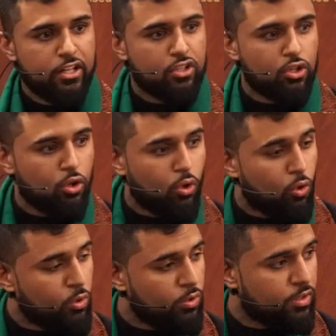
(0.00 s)
your
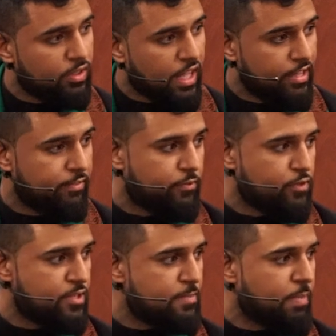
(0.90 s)
whole life
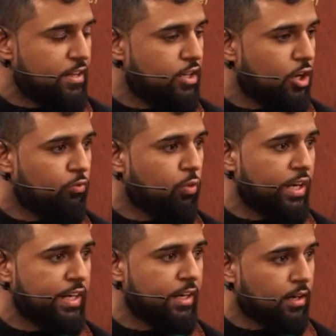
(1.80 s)
you spend
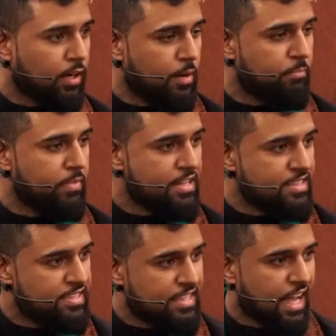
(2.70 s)
avoiding gham
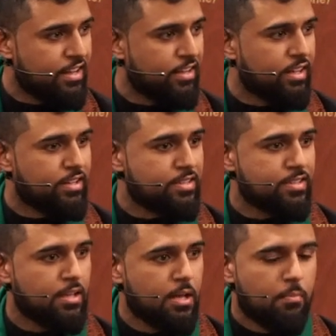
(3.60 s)
and sadness.